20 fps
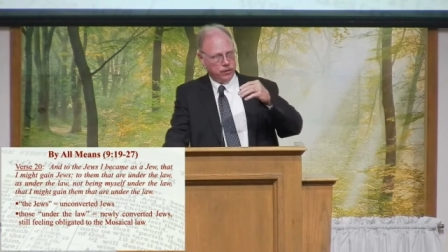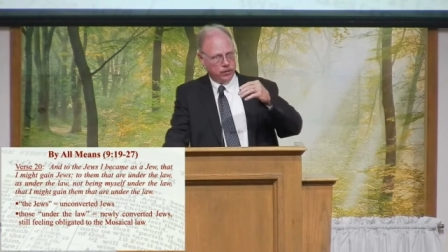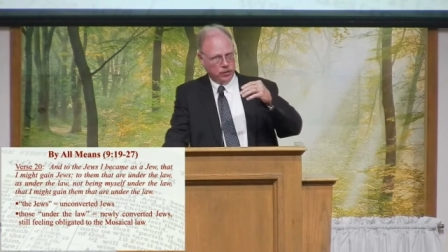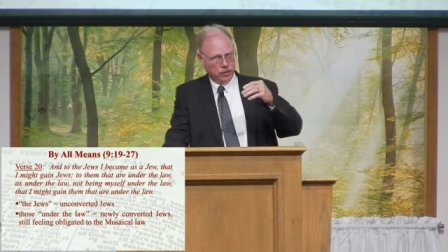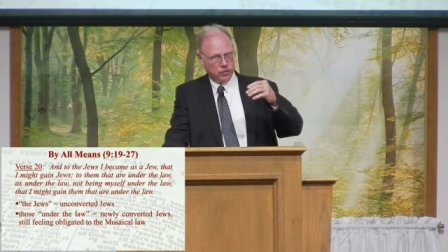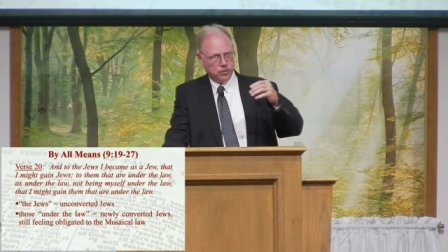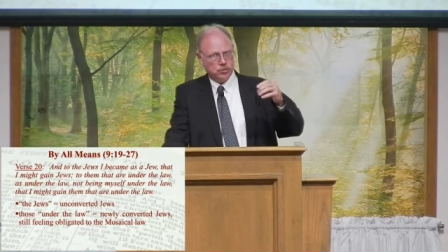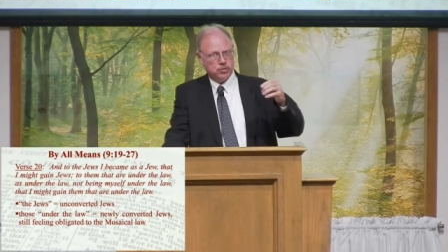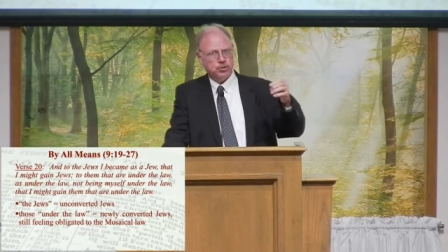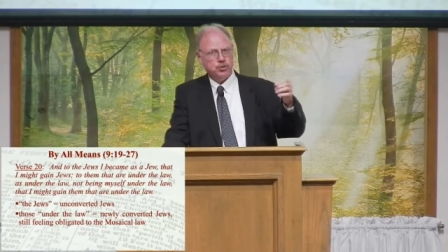
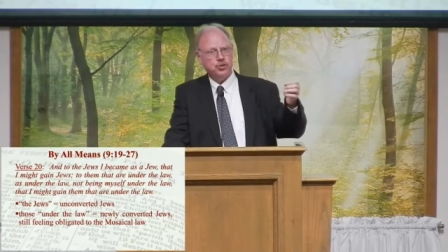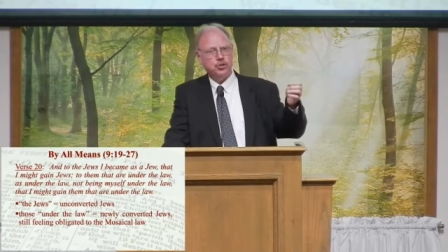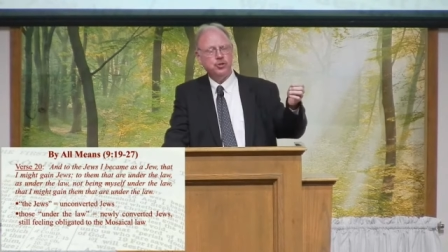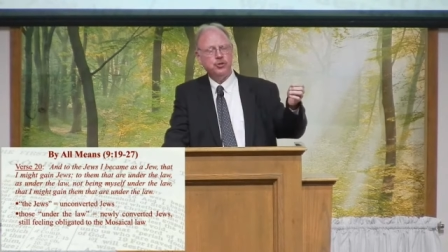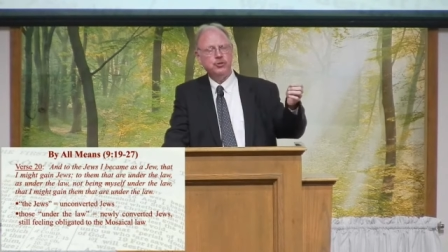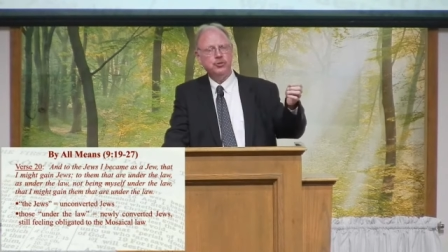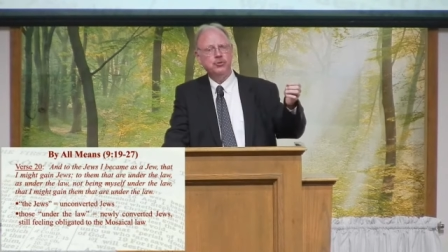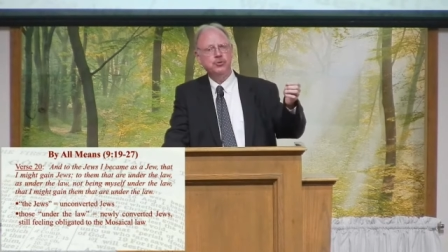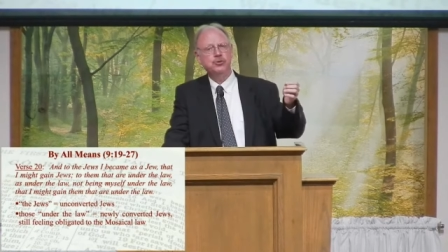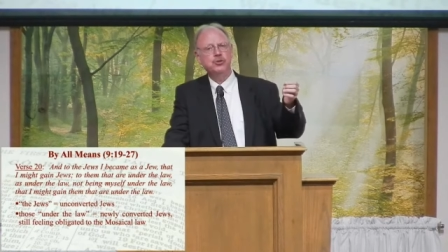those
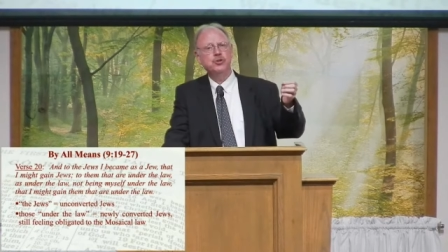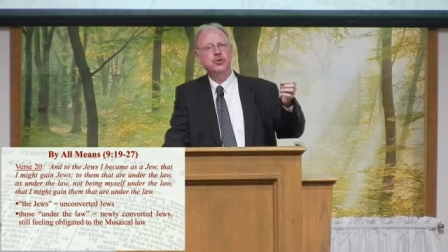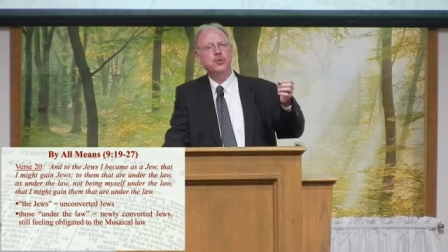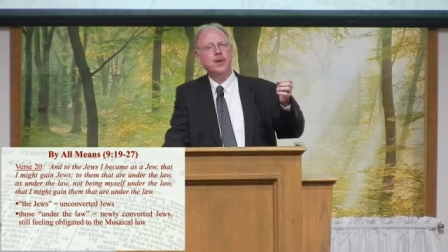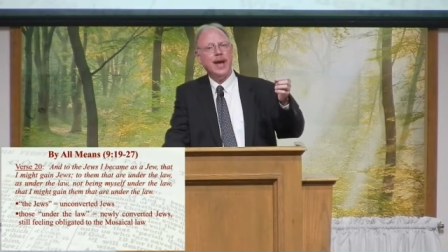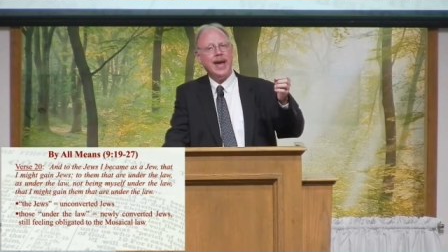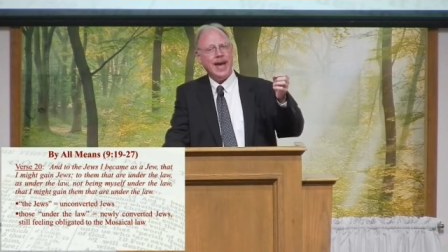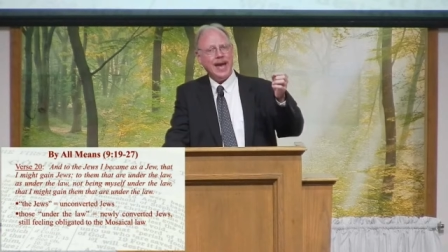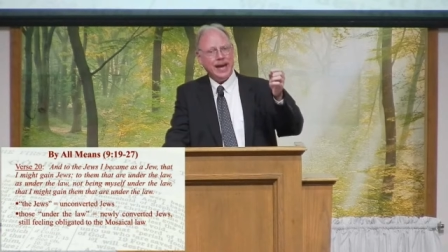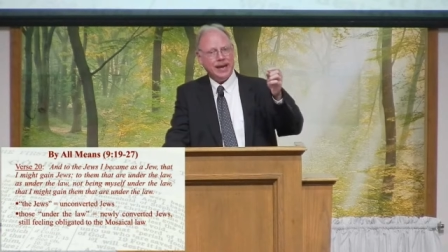Jews
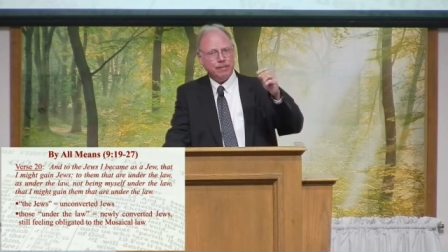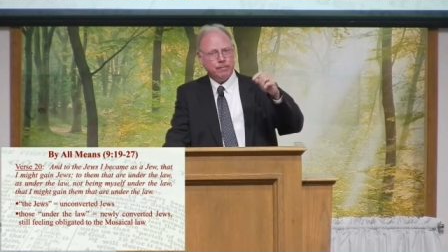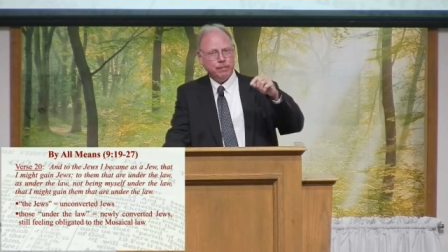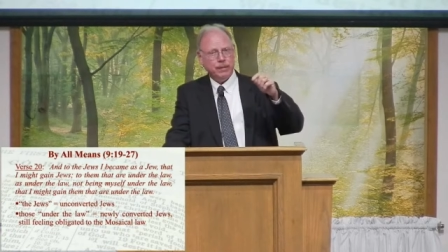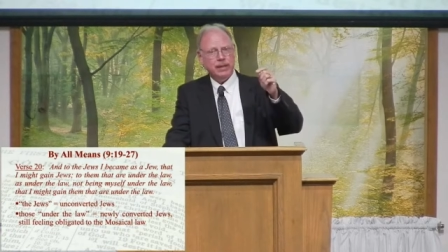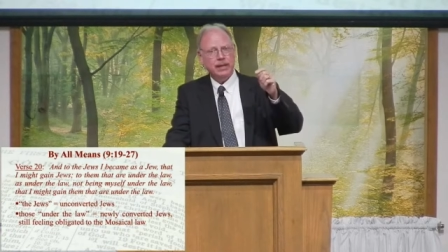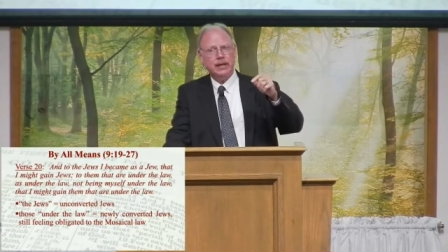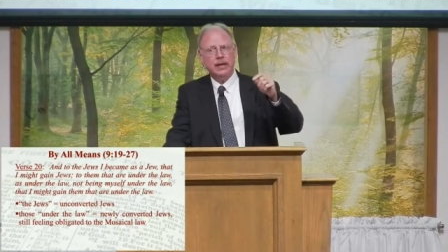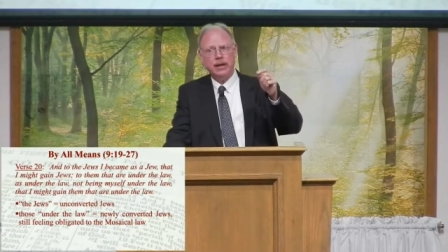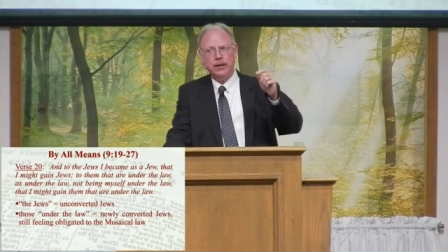who had
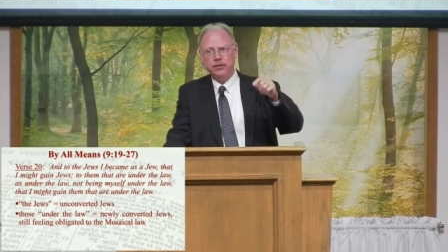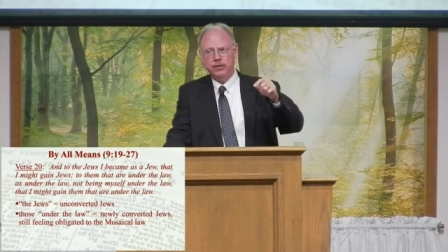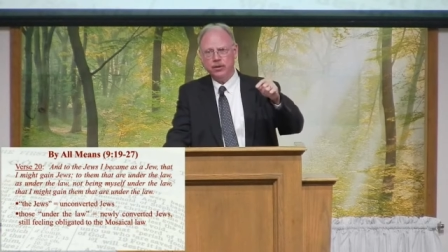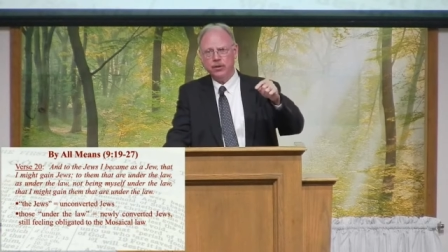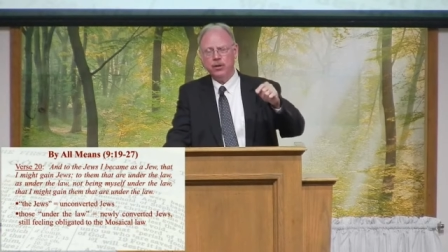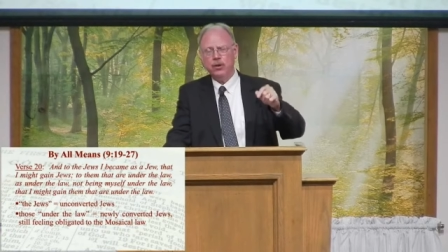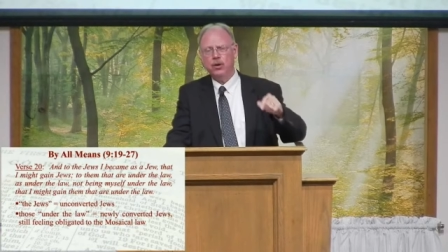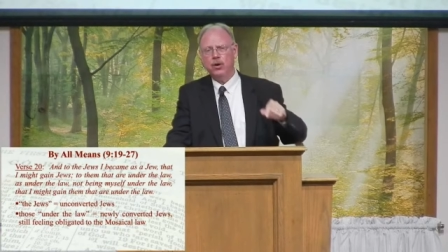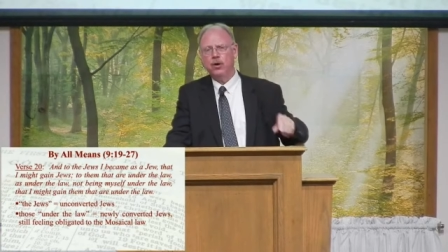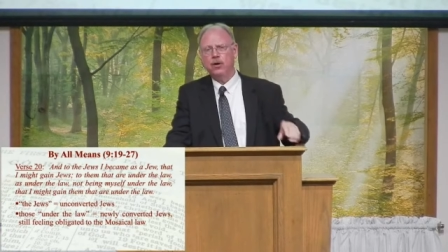been under
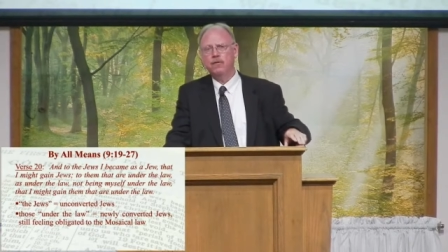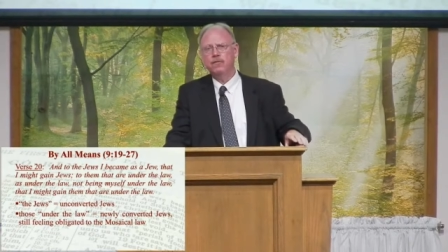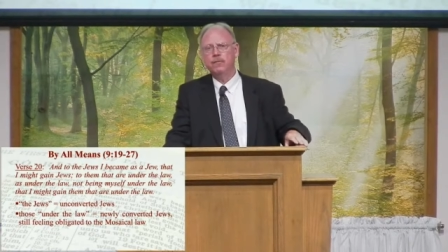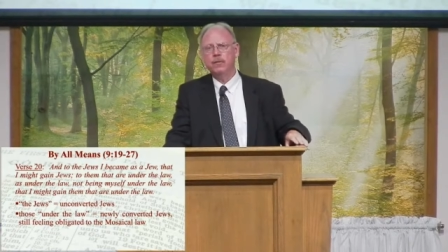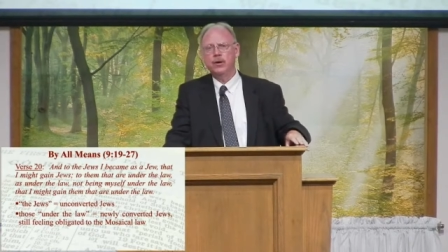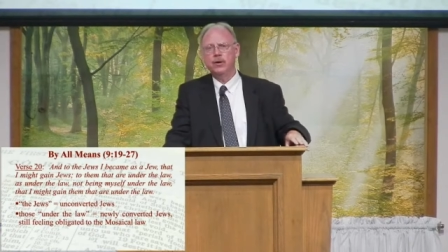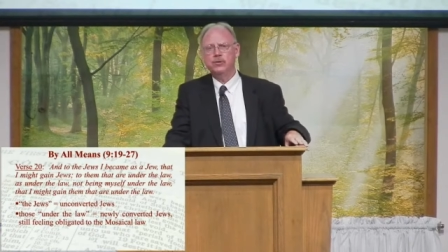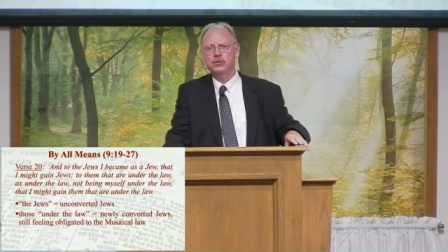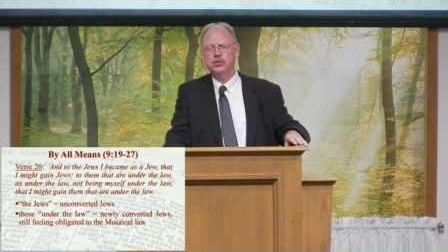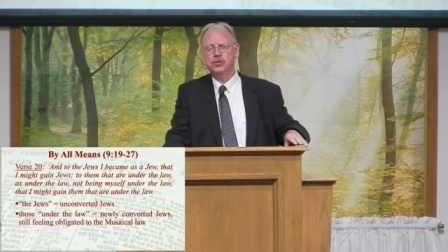the law of
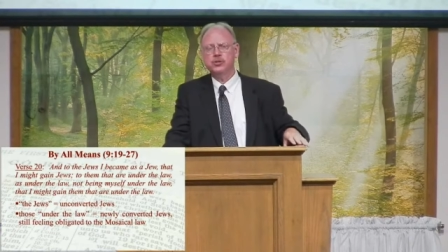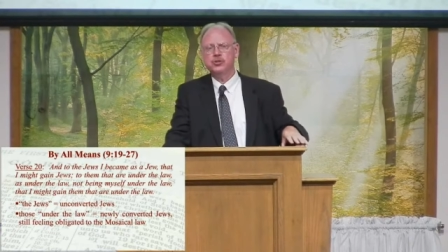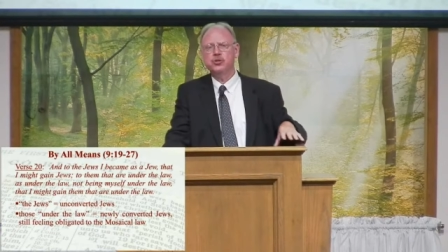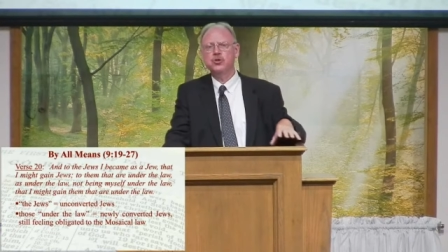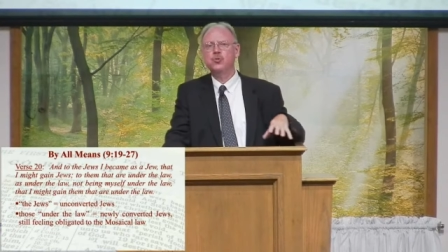Moses,